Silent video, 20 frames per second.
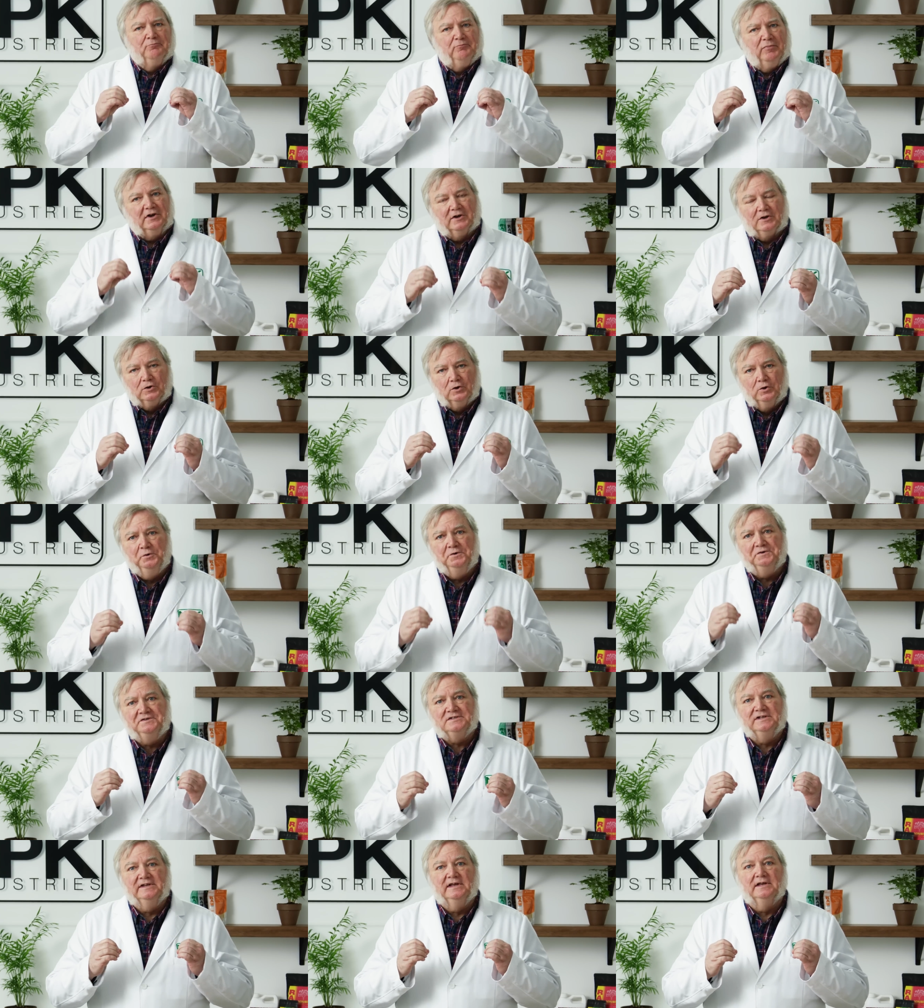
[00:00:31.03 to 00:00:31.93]
but
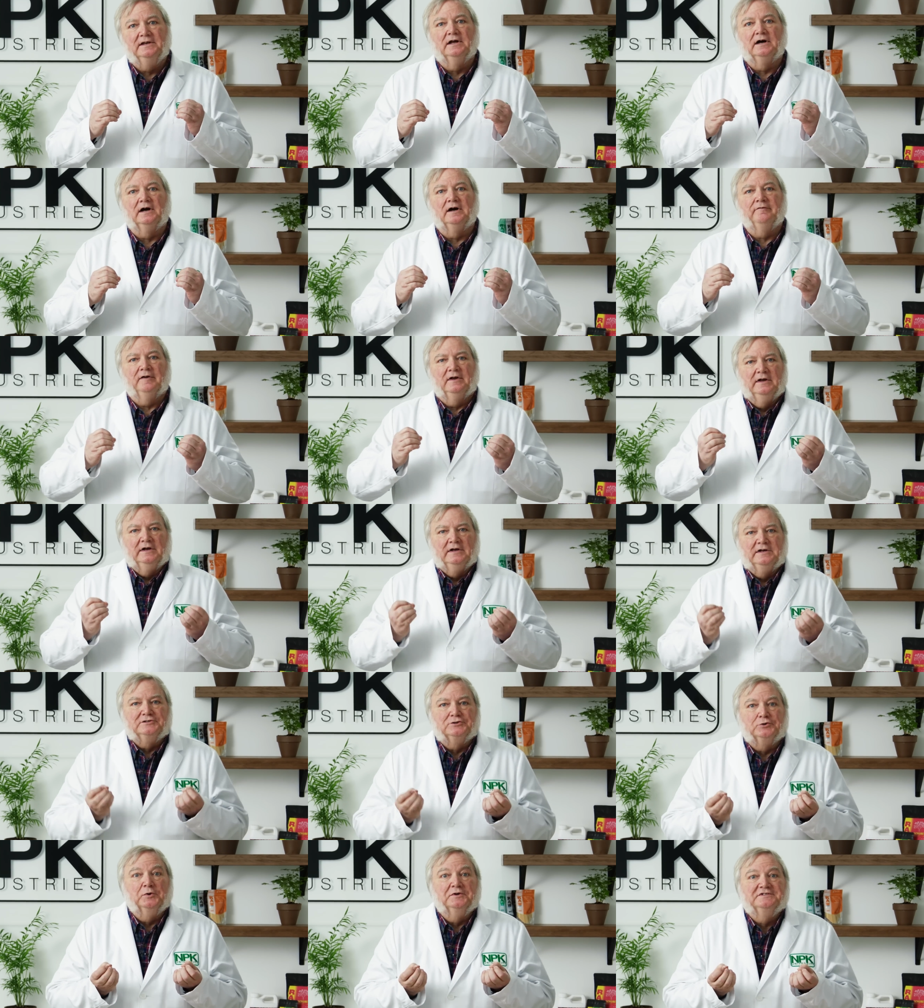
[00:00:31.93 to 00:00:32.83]
loosely enough
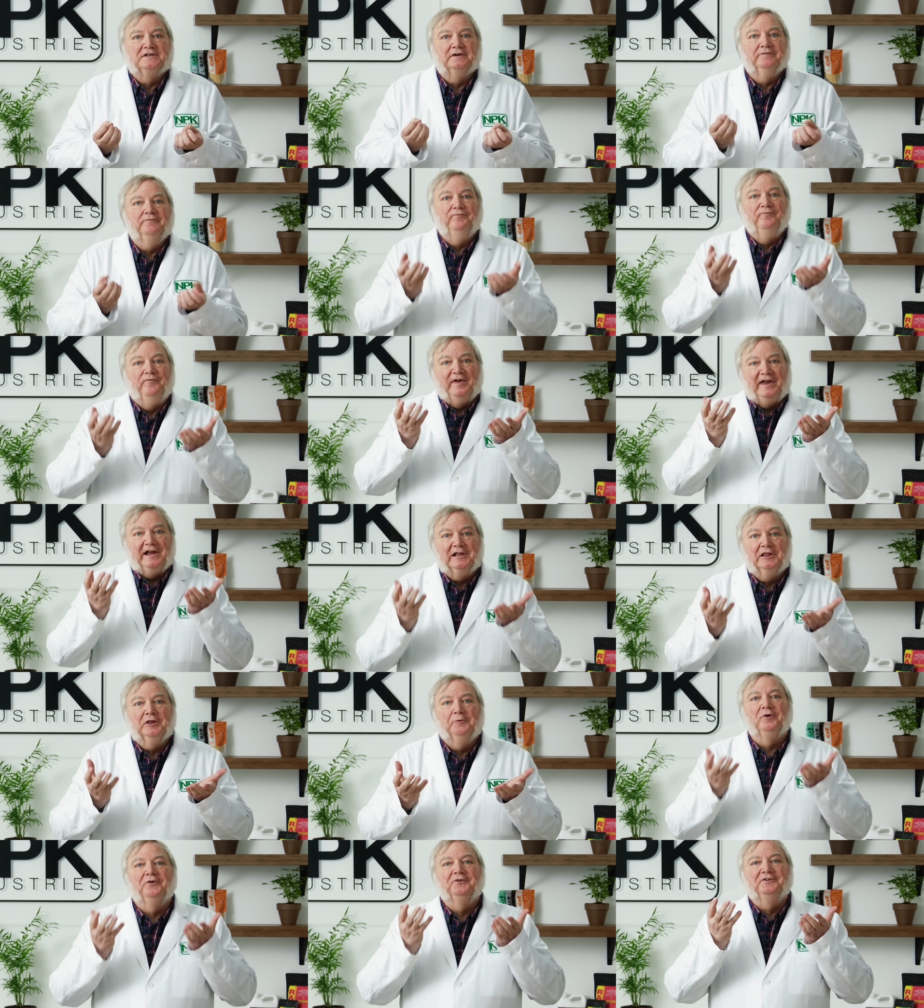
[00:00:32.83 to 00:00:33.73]
so it's
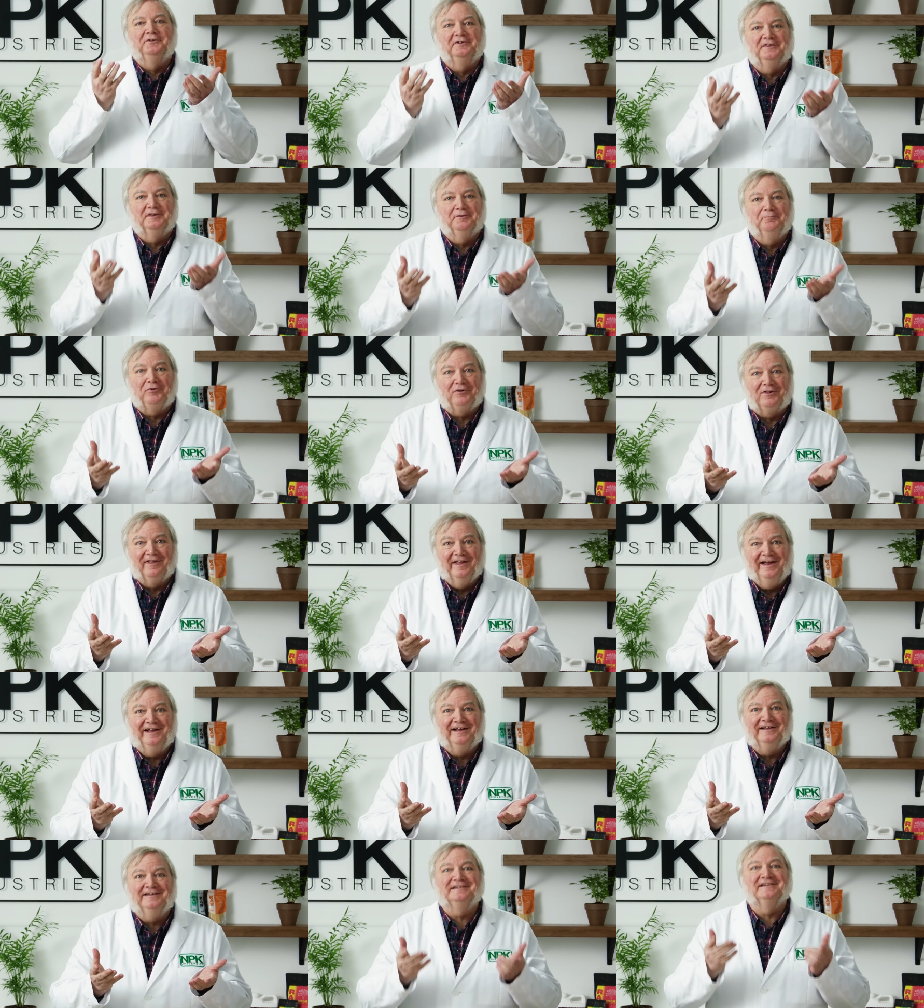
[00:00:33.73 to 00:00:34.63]
available to the
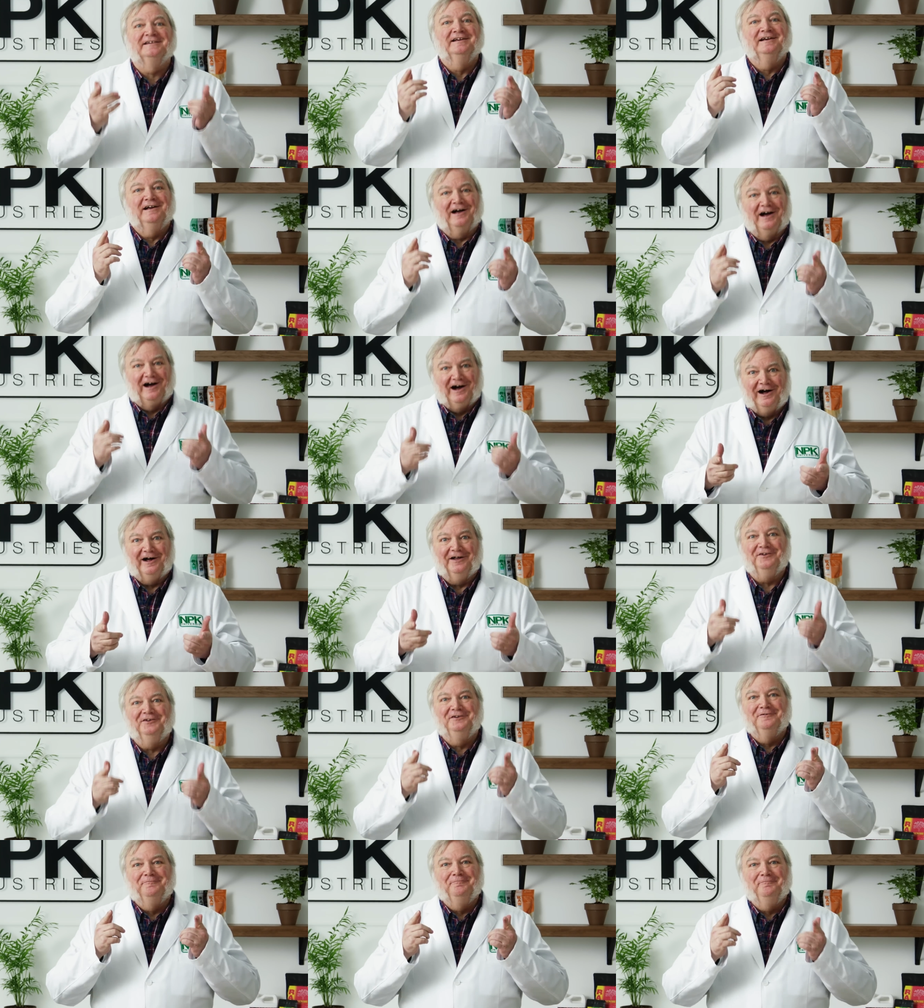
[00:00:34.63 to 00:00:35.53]
plant
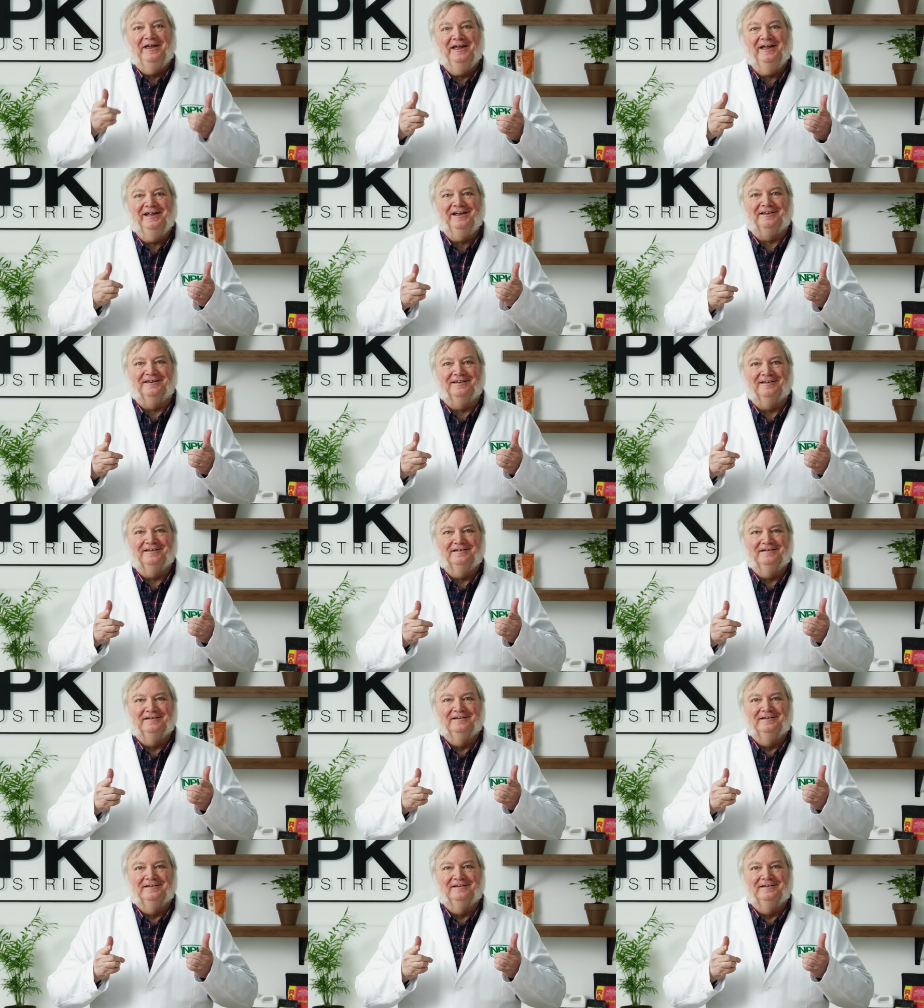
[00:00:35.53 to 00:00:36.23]
on demand.